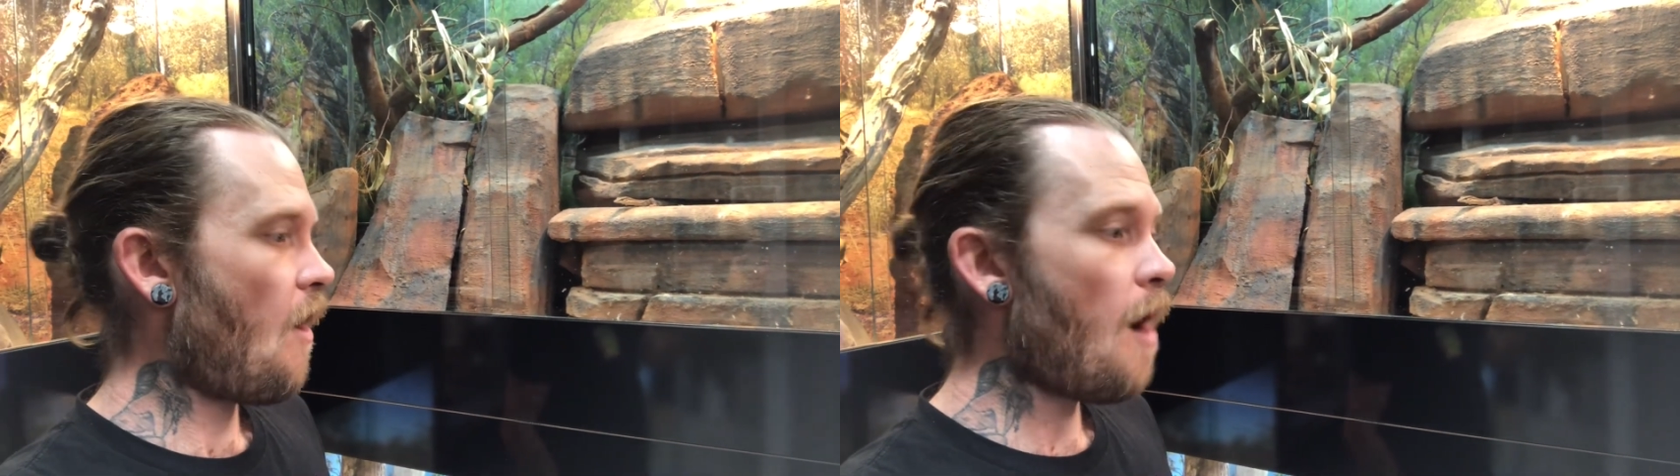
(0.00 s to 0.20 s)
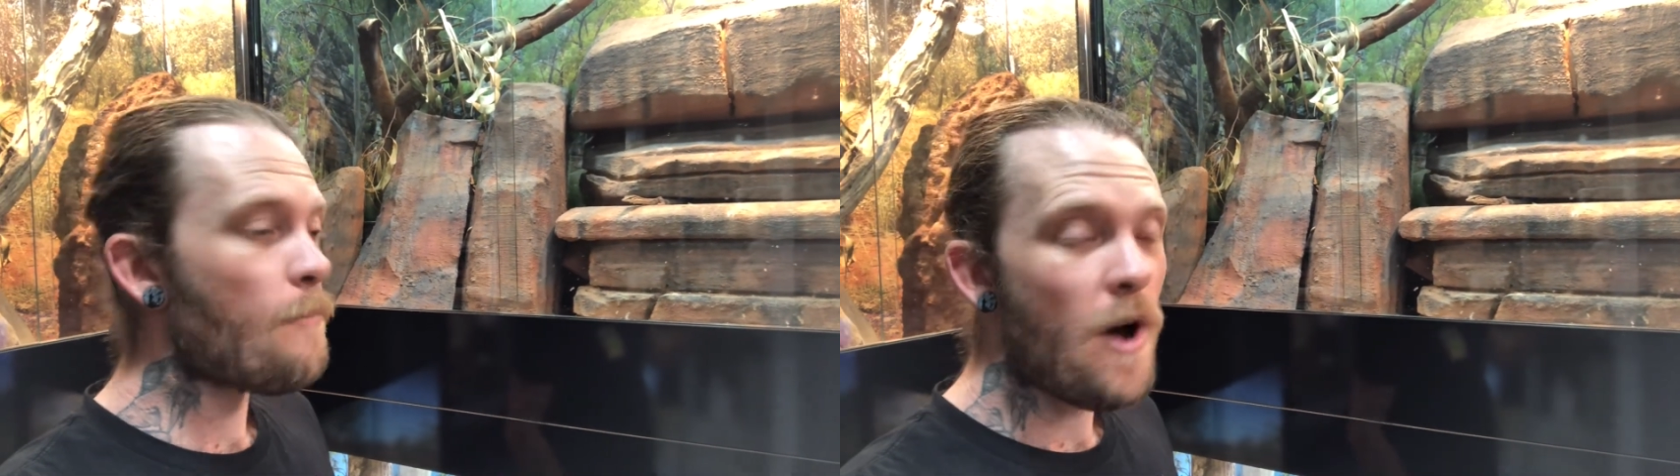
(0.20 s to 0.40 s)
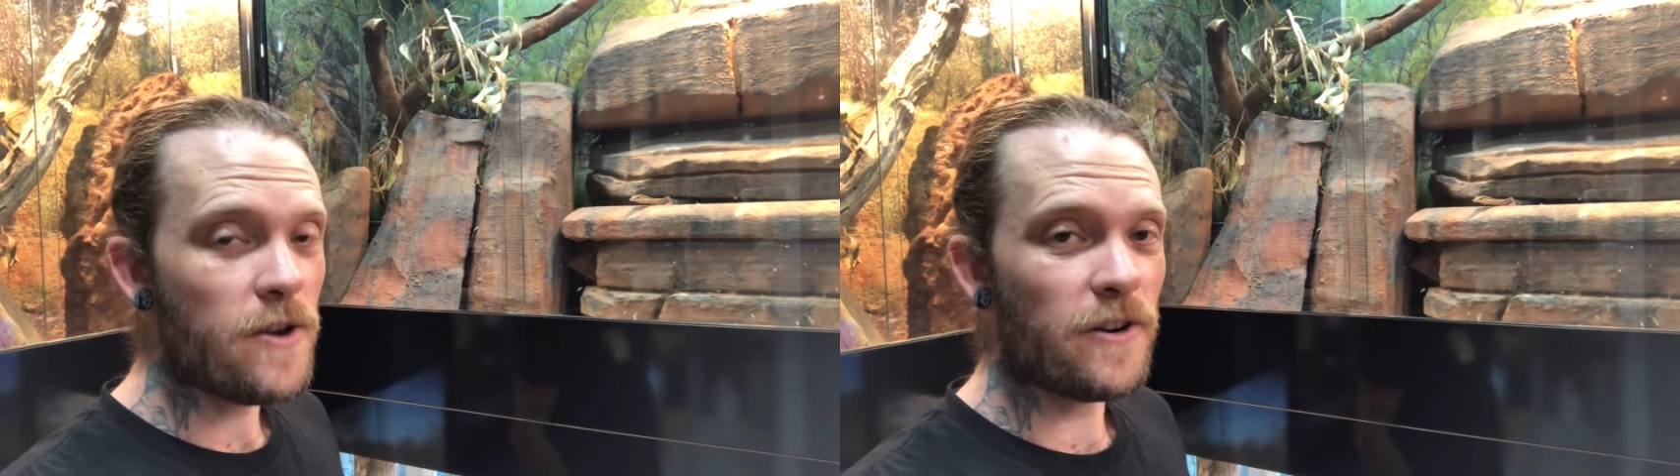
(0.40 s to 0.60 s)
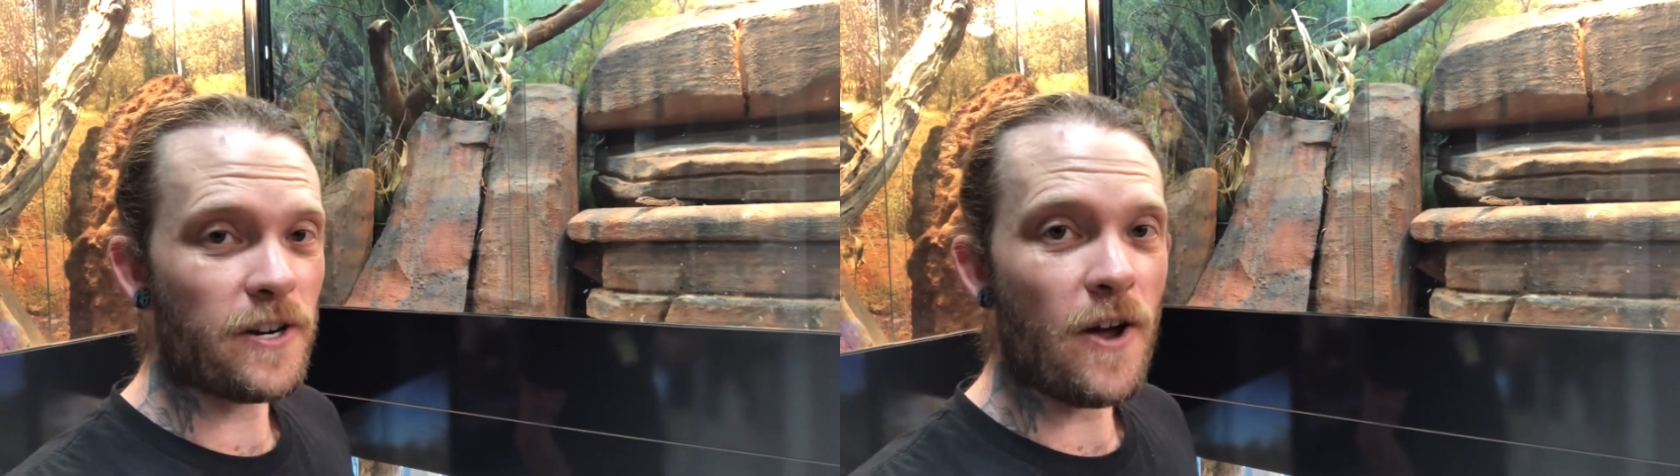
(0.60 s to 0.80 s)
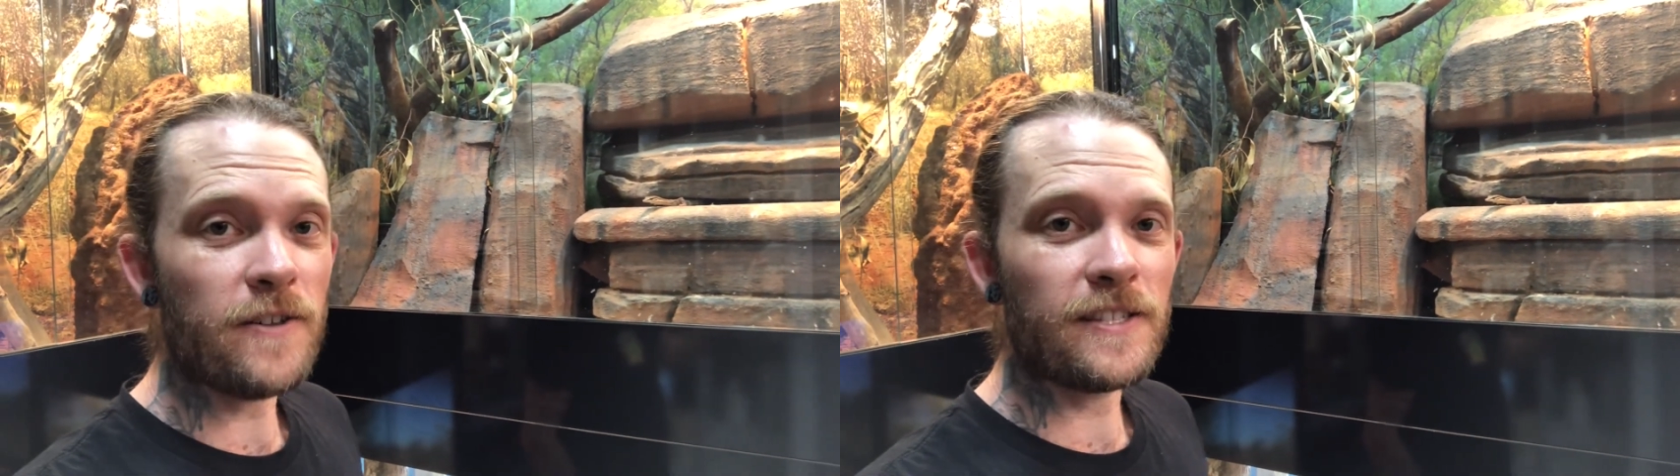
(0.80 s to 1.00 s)
I might not have
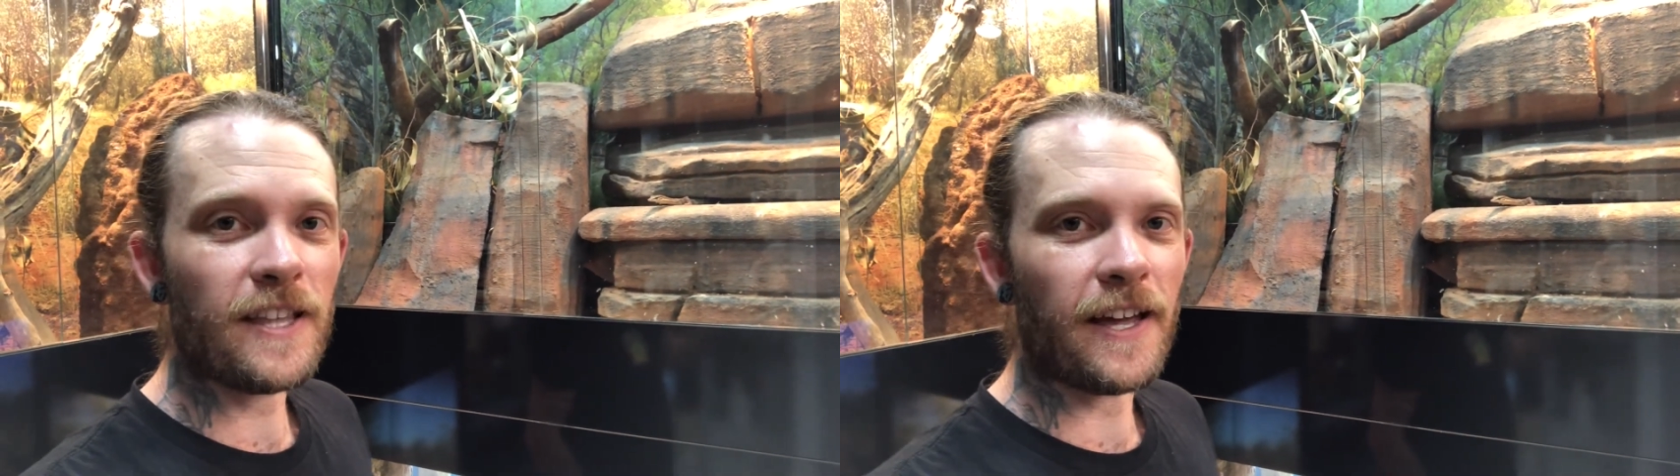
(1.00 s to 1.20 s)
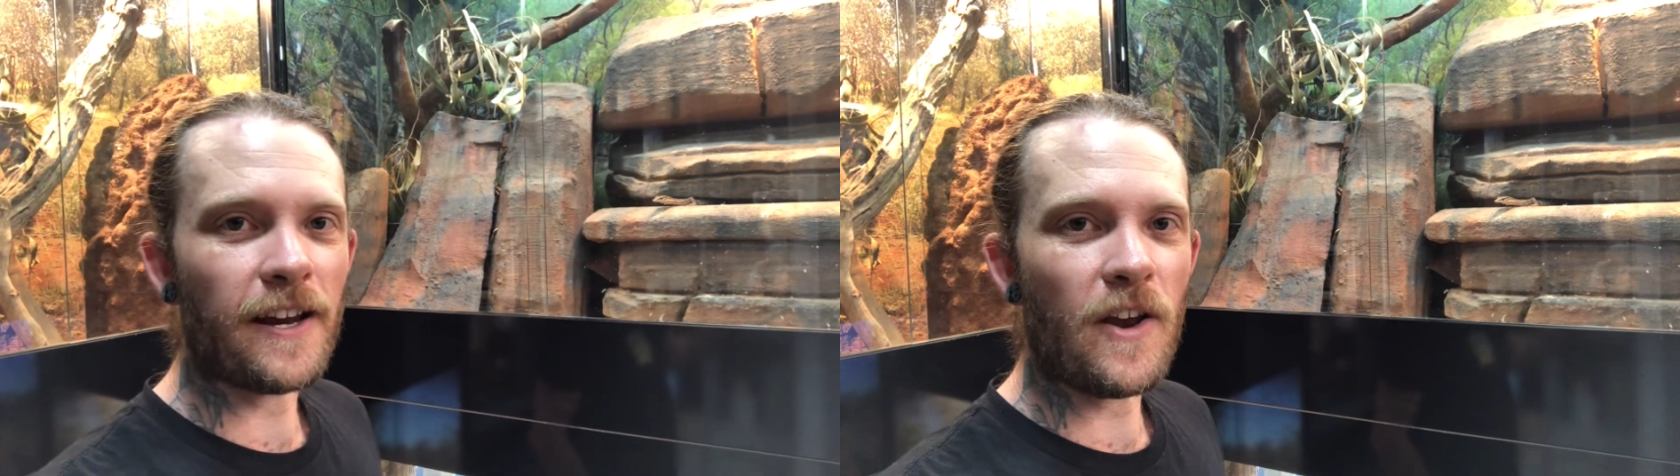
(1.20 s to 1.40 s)
noticed that,